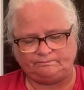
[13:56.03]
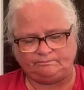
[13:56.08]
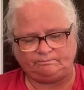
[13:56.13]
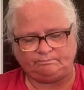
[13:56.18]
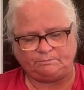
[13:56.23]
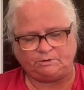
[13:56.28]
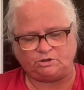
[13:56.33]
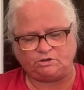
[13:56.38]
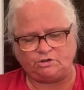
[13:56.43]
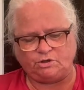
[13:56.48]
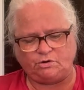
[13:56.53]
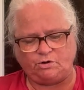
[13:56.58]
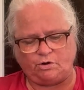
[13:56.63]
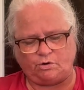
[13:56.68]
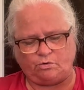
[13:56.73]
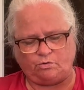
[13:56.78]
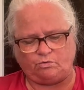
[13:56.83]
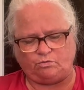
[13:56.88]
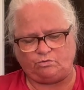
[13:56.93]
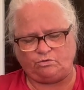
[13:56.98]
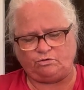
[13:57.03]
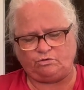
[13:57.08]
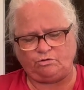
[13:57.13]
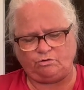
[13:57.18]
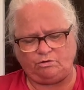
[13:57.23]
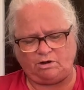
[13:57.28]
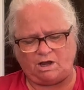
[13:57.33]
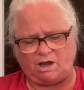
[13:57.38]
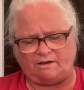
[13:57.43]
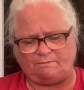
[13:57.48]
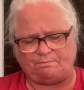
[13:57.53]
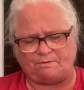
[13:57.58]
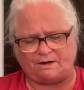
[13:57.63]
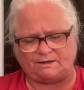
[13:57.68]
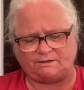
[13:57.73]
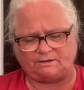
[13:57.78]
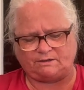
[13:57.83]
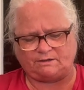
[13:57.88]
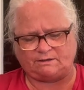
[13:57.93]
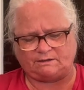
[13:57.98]
because you go live
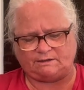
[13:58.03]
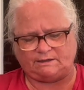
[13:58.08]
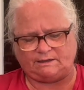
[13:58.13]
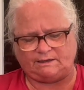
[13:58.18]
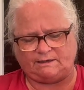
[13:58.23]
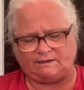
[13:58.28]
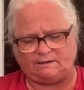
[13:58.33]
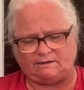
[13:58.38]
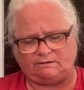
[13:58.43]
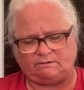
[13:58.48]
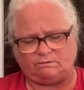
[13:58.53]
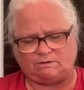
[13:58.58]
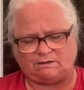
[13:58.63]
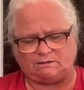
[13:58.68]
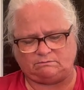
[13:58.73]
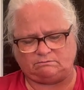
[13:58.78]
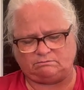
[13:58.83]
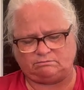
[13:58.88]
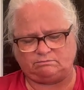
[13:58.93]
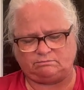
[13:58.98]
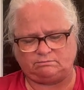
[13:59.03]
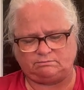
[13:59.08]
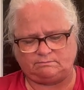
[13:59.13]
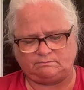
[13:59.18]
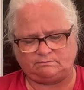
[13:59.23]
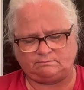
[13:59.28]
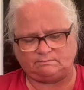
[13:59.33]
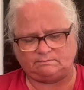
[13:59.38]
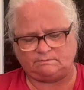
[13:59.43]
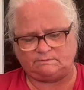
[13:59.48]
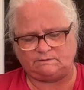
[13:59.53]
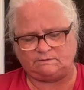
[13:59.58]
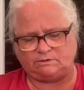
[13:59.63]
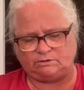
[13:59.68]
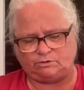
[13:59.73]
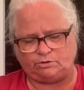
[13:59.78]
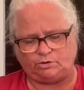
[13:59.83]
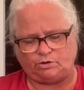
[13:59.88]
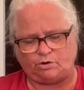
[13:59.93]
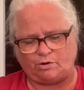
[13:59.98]
practically. Well,
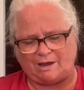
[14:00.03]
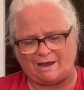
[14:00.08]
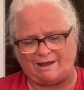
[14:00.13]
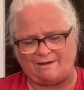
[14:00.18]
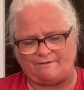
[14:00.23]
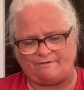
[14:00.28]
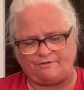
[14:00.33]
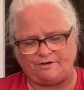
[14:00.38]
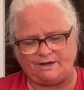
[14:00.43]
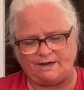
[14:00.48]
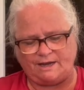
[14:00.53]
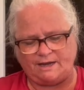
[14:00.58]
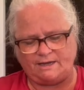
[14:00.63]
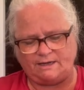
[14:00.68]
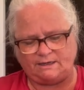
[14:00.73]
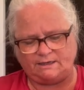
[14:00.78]
do you go every day?